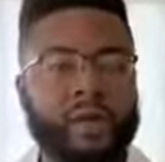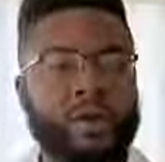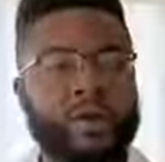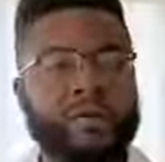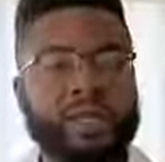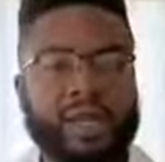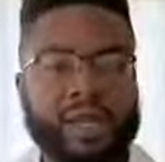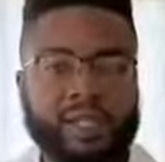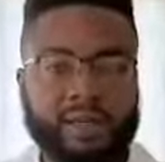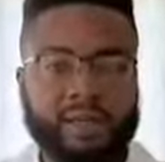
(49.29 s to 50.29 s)

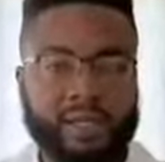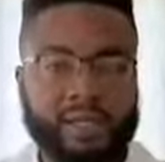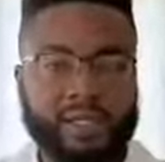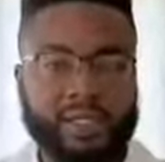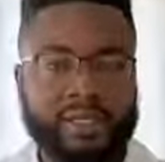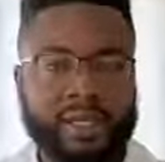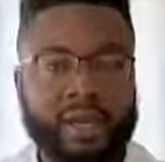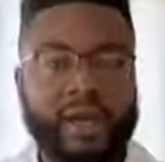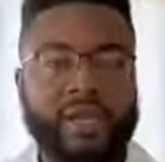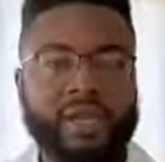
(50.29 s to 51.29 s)
COVID-19 patients
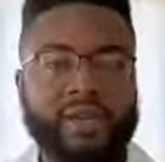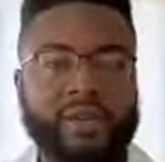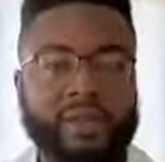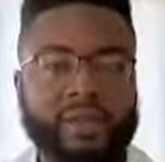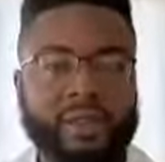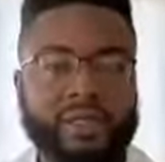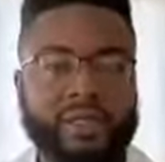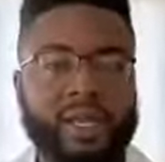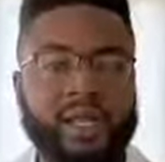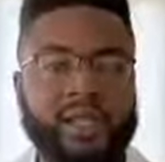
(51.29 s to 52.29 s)
are individuals
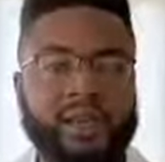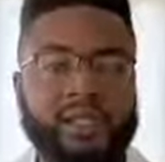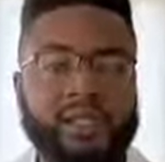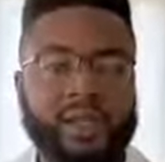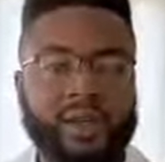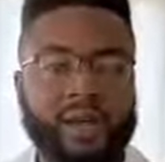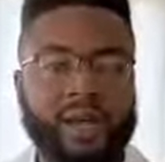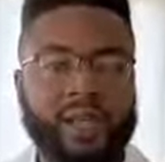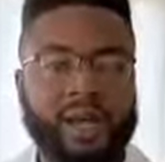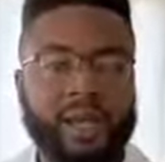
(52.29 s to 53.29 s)
like yourself
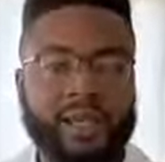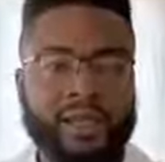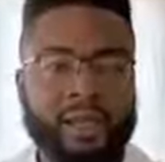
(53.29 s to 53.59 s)
and I.